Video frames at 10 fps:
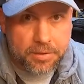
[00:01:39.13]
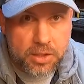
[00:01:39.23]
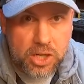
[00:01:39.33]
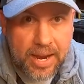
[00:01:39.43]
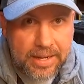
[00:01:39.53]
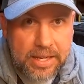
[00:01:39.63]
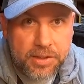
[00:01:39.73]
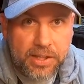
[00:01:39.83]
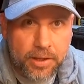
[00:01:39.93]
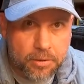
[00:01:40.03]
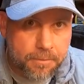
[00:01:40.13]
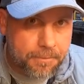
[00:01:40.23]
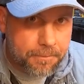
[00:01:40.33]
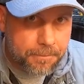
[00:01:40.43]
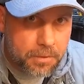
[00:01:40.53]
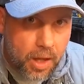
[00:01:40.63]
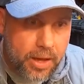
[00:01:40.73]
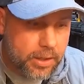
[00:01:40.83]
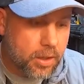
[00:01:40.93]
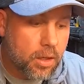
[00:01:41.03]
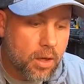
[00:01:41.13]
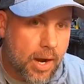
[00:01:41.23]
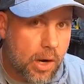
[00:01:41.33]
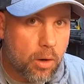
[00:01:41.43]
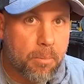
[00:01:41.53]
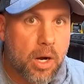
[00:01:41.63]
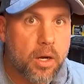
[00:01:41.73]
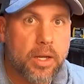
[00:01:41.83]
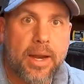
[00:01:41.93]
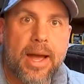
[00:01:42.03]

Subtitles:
The Chinese has flooded our market.